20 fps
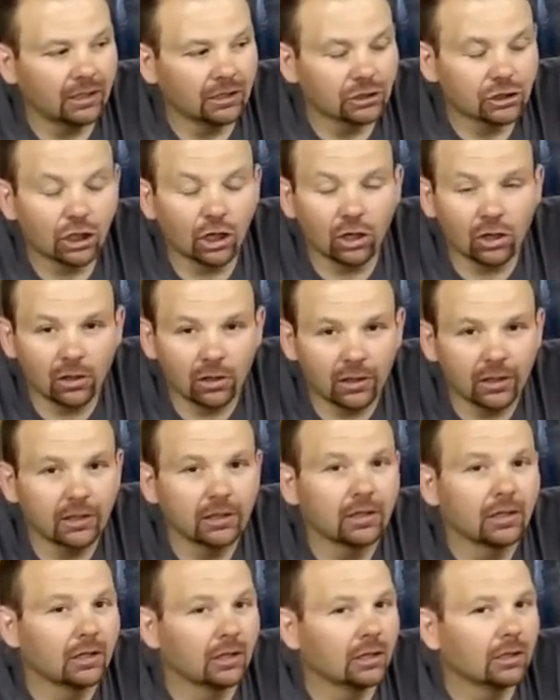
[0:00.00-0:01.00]
car,
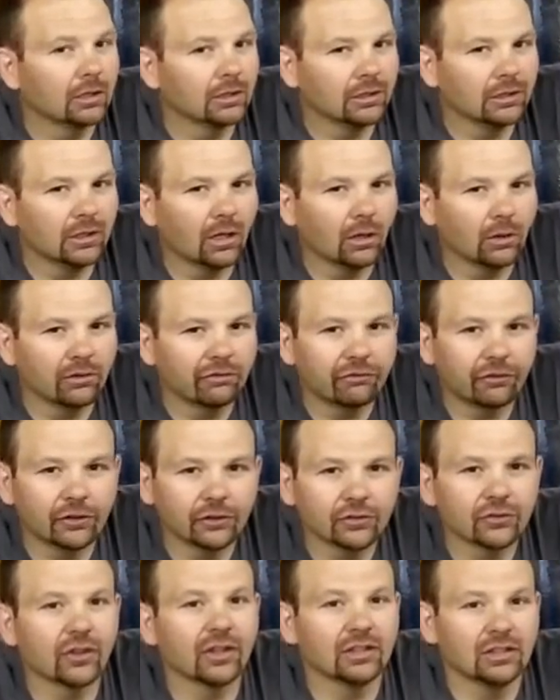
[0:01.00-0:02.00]
you know, the
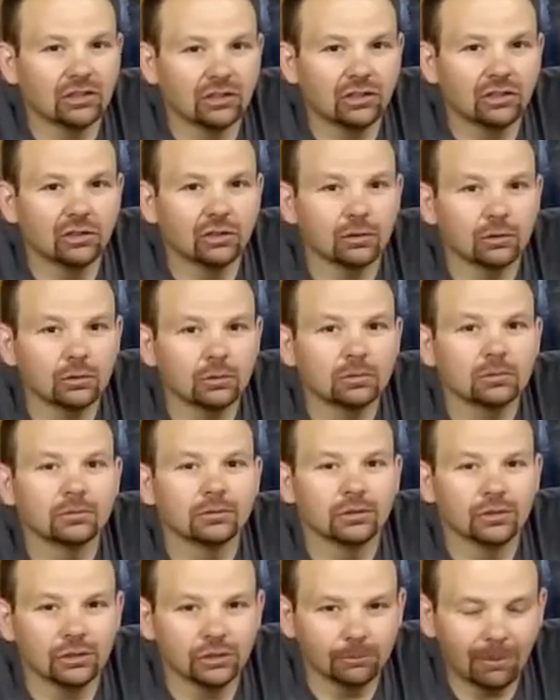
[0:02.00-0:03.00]
first thing you do,
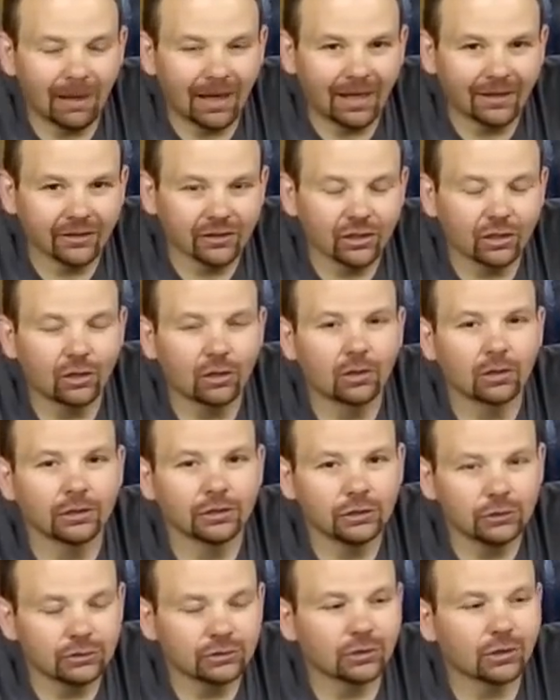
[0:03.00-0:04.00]
you buy the car,
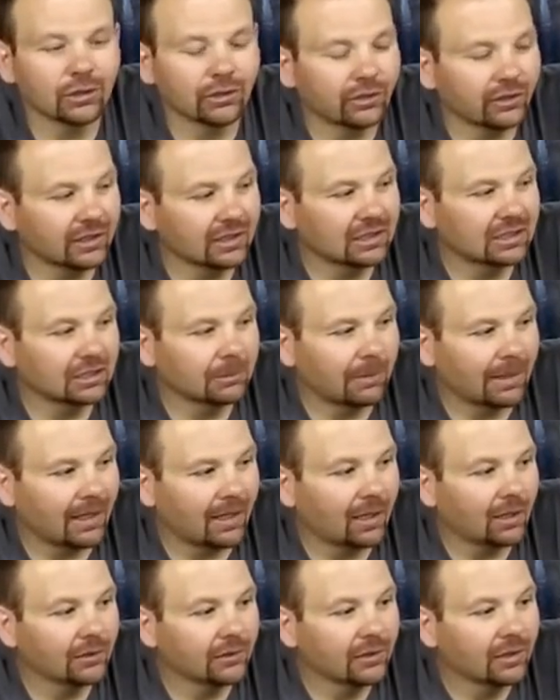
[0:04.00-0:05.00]
you start thinking
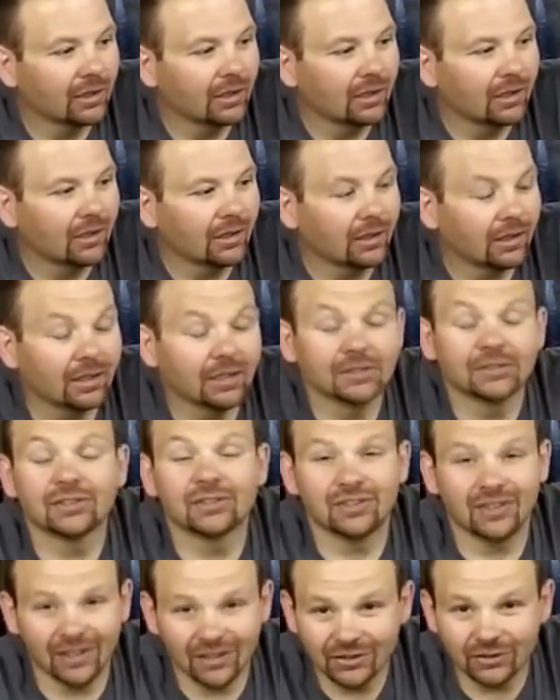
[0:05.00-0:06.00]
about
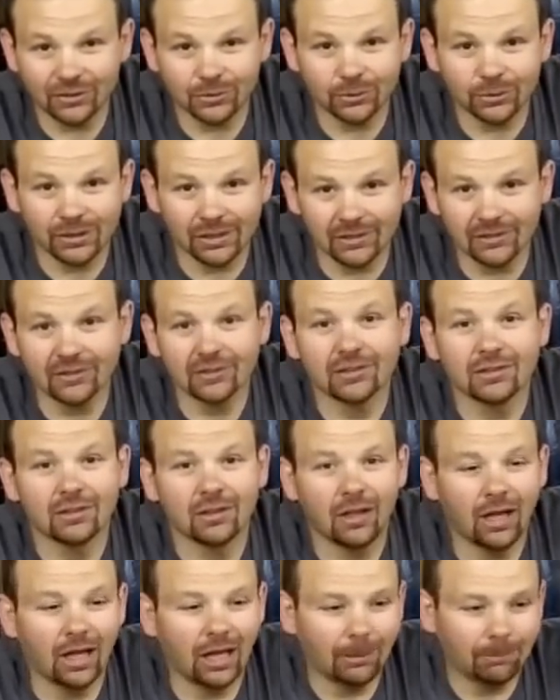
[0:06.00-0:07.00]
accessories,
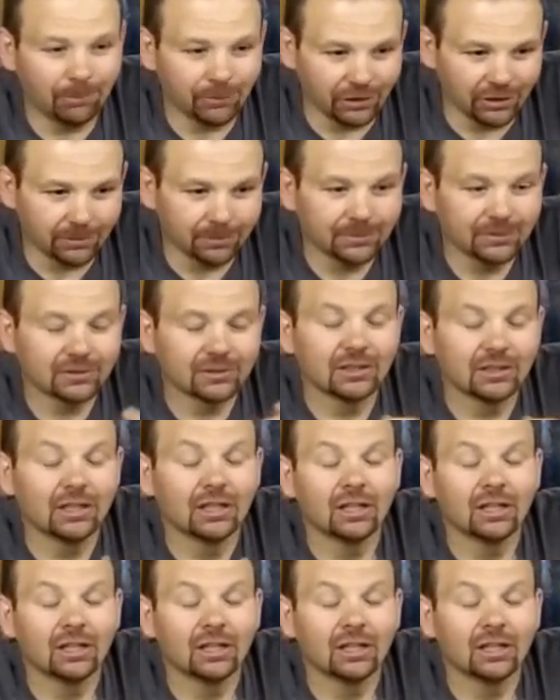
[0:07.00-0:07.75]
hop-ups,